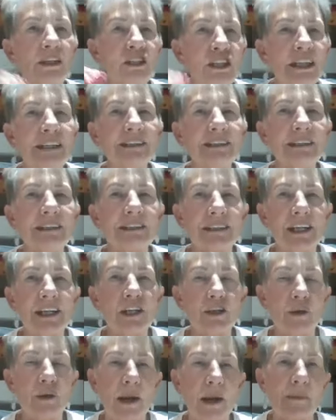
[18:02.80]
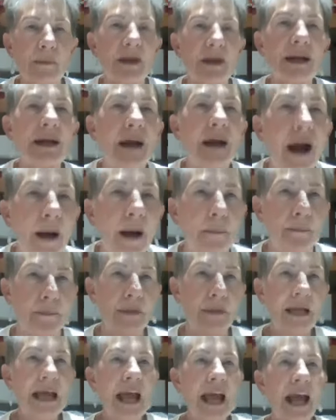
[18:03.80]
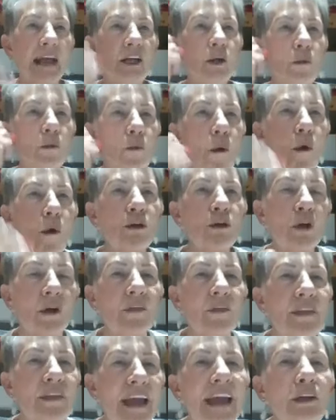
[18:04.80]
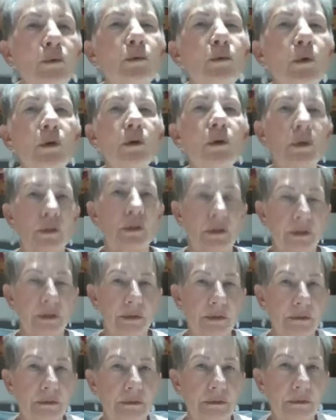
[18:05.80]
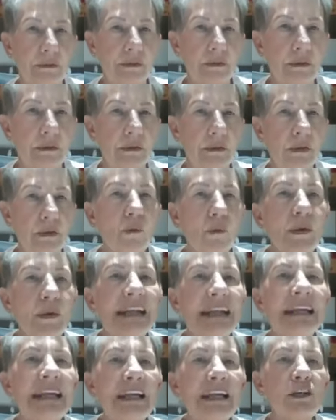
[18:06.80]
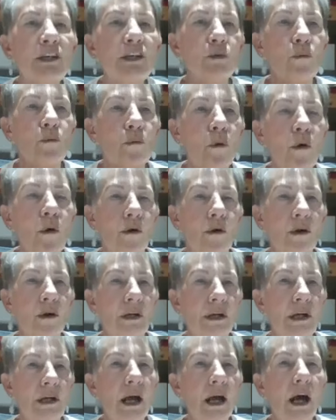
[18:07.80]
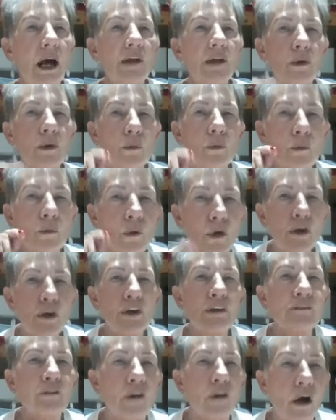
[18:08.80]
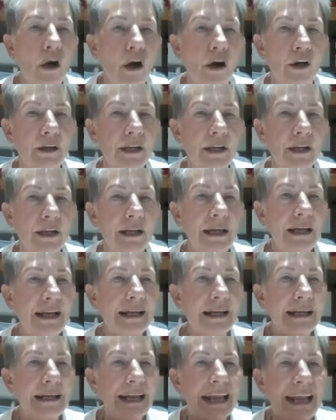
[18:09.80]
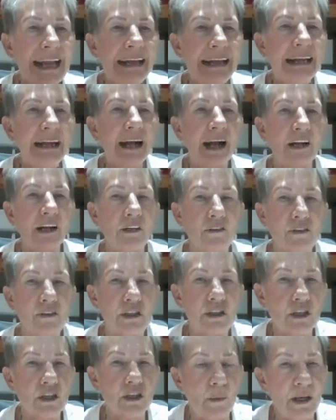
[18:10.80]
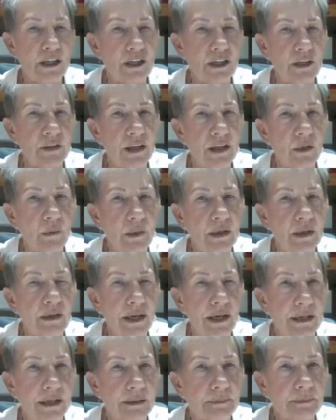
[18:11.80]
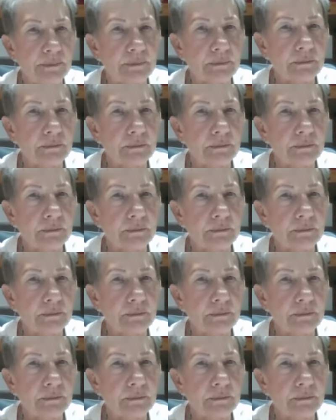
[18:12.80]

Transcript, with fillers: Jesus said to him, Come, and he walked on that word. We need to walk on the word of God in any kind of situation that we're in.